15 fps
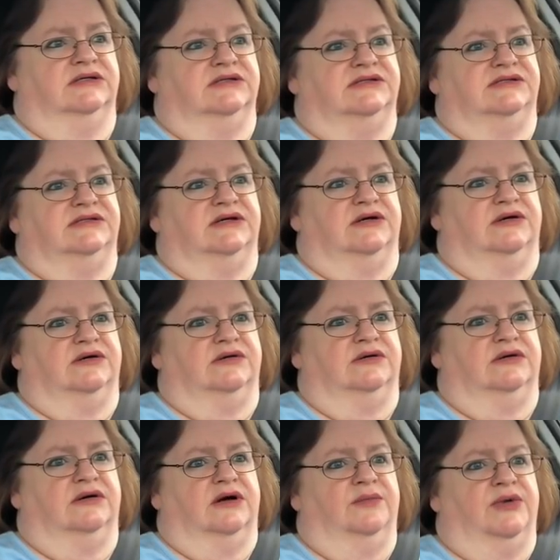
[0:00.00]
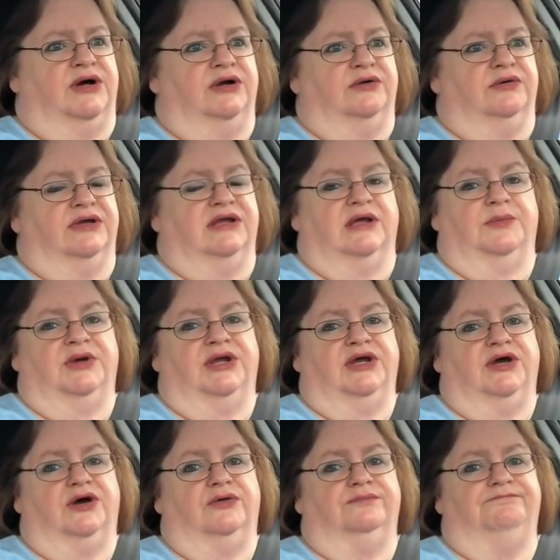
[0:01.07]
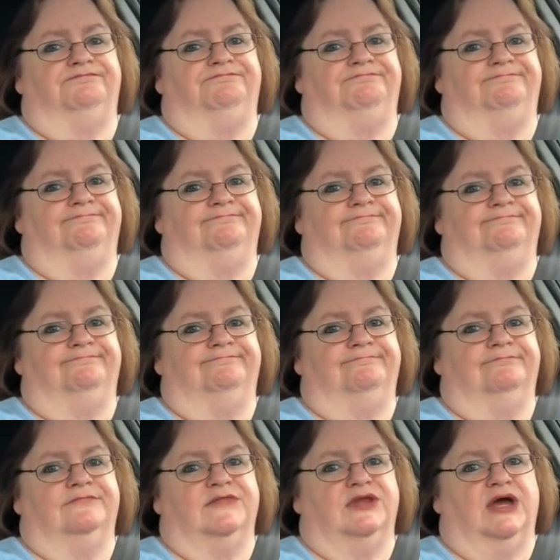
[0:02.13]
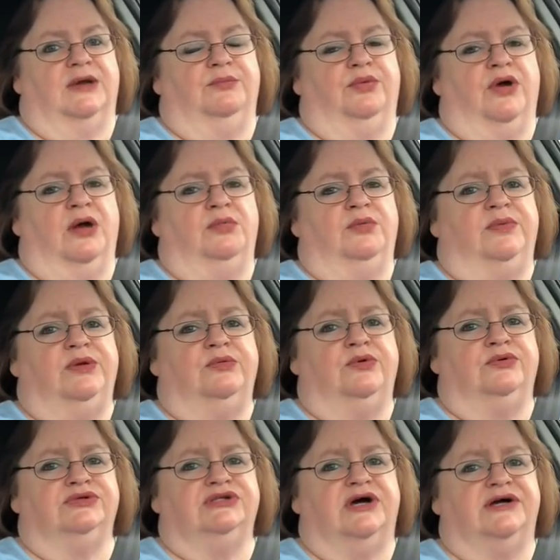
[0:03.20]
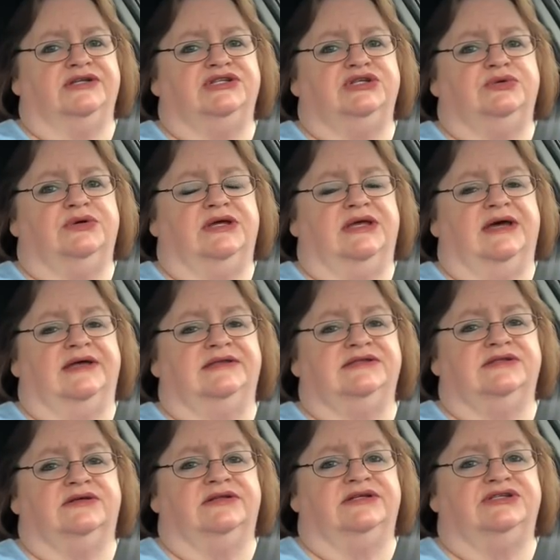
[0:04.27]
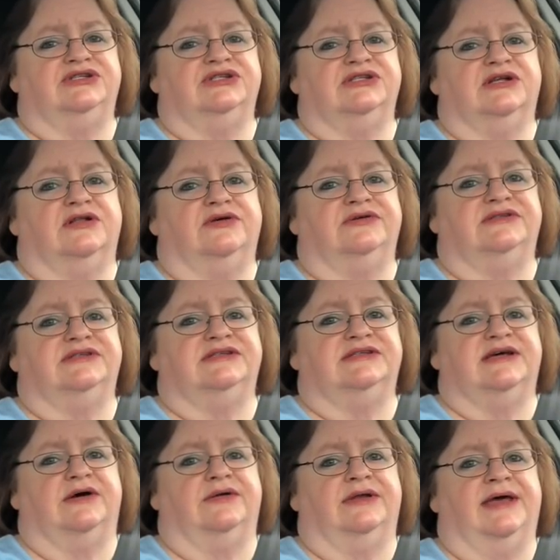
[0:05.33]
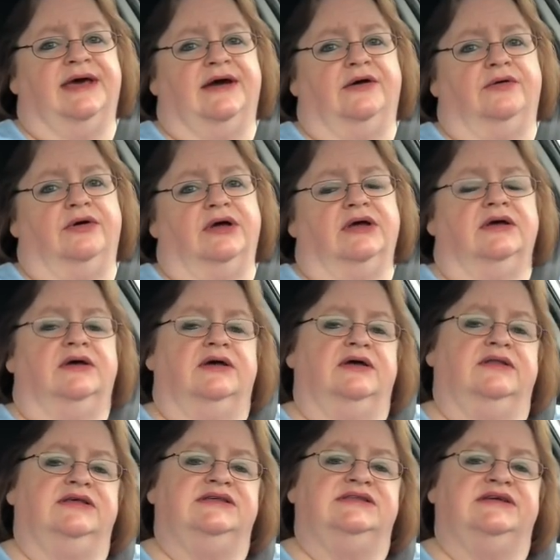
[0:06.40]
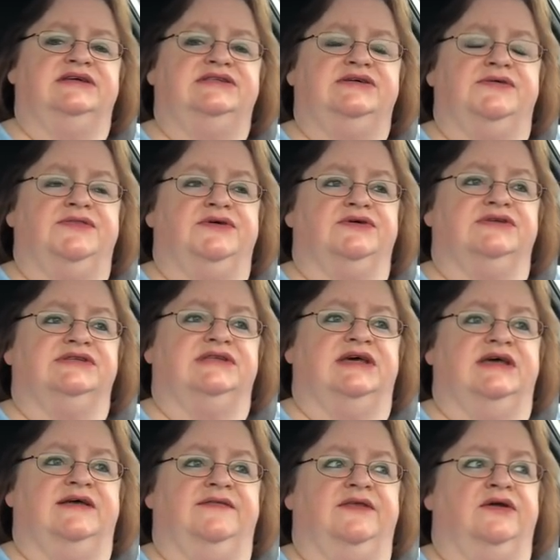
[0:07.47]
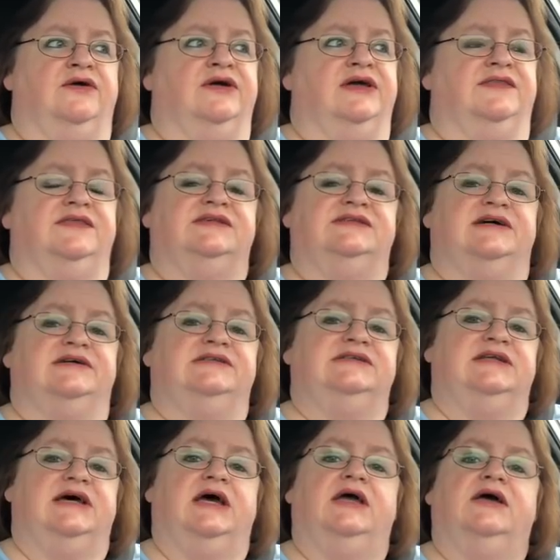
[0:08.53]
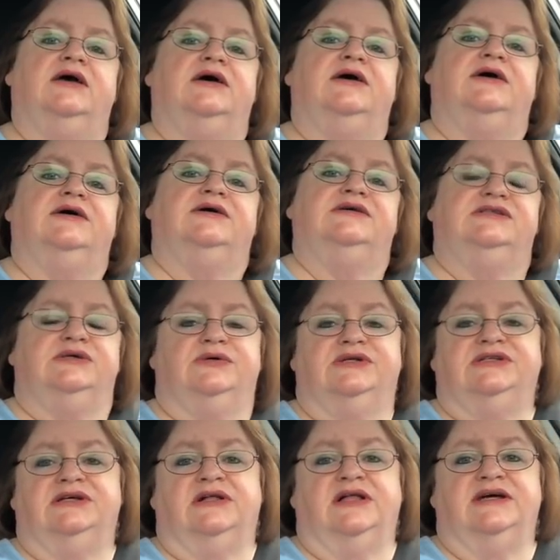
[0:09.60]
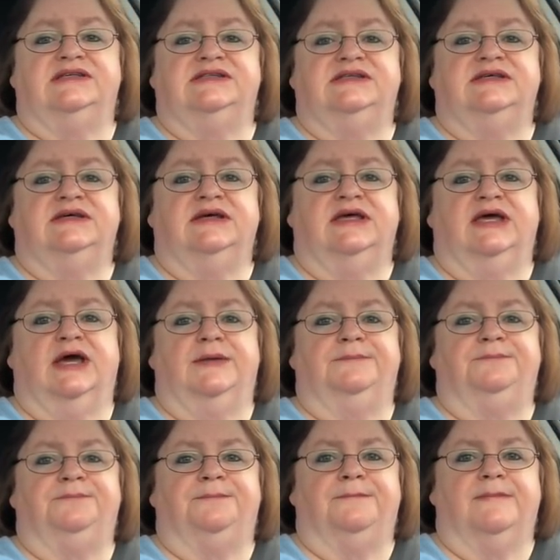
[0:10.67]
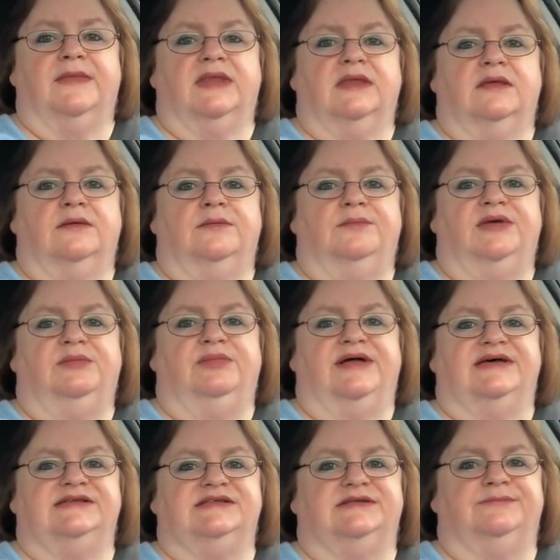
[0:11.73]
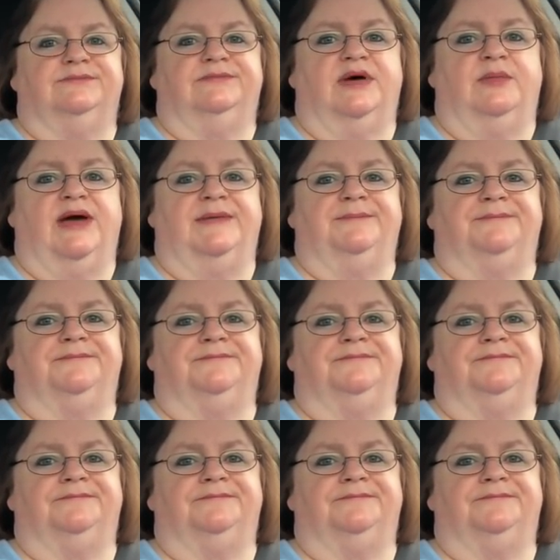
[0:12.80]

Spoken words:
So I'm hungry and I'm going to go. I probably won't talk to you again, so let's just close this out now. At least not till Thursday, and then I'll get this out today. So until I see you again, be blessed. Bye-bye.